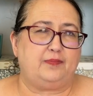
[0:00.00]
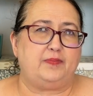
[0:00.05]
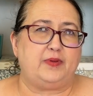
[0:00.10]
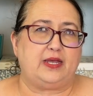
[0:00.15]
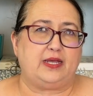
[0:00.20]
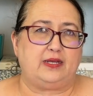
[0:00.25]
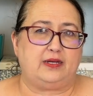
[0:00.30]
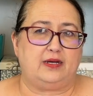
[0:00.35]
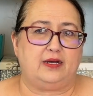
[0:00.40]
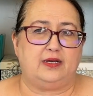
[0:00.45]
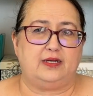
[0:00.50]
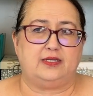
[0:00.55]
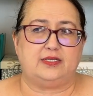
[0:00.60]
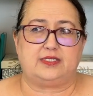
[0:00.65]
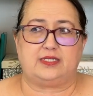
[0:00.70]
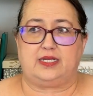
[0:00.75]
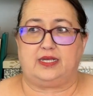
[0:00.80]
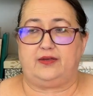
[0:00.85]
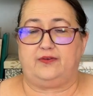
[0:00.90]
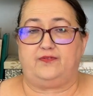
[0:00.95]

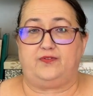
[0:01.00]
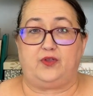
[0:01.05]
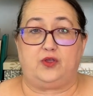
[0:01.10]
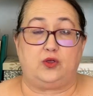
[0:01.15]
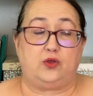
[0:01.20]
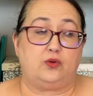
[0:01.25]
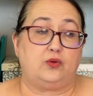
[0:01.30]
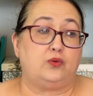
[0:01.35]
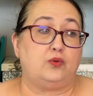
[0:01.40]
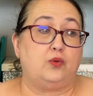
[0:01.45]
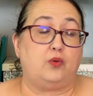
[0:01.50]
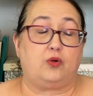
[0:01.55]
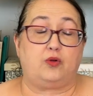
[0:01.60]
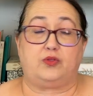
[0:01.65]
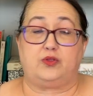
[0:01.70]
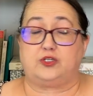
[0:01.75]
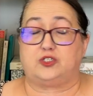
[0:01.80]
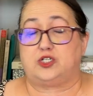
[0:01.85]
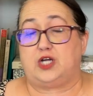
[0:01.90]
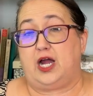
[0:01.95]
because if you or
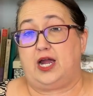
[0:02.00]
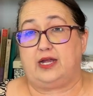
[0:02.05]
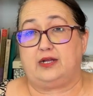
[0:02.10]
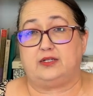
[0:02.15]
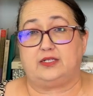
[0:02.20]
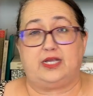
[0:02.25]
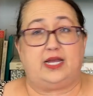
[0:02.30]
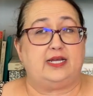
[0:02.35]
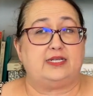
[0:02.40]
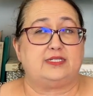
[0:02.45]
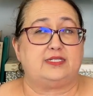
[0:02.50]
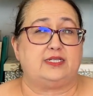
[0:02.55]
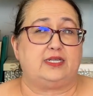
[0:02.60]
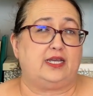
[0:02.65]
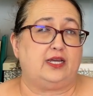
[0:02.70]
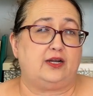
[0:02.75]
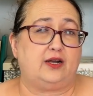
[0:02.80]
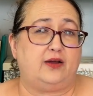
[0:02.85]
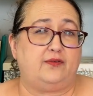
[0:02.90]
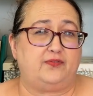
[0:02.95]
the child has to
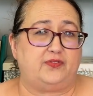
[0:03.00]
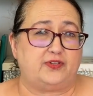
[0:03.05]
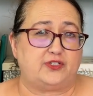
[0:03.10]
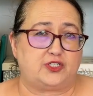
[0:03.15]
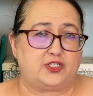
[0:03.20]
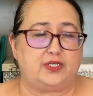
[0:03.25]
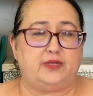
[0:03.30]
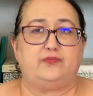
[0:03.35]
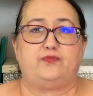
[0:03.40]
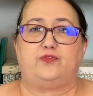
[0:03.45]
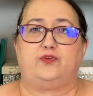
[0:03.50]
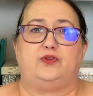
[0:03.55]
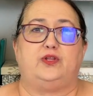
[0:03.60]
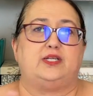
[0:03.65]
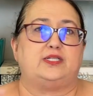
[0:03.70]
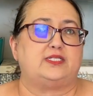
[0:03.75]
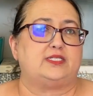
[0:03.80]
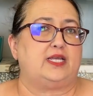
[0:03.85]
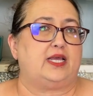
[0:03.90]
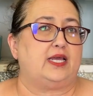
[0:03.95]
get off the ship for,
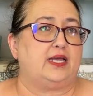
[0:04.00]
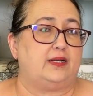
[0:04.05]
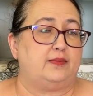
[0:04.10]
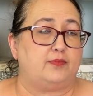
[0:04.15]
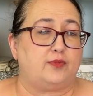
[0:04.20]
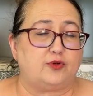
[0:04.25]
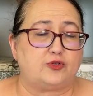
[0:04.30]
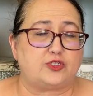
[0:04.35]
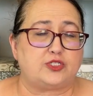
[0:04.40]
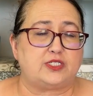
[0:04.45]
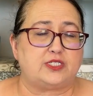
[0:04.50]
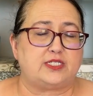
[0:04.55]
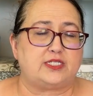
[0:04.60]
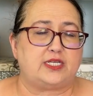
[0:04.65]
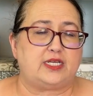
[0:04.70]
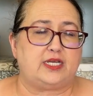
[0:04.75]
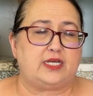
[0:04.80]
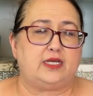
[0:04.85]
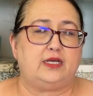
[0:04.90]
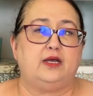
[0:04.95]
let's say, an
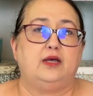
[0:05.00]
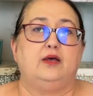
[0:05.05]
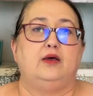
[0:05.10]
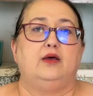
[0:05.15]
emergency,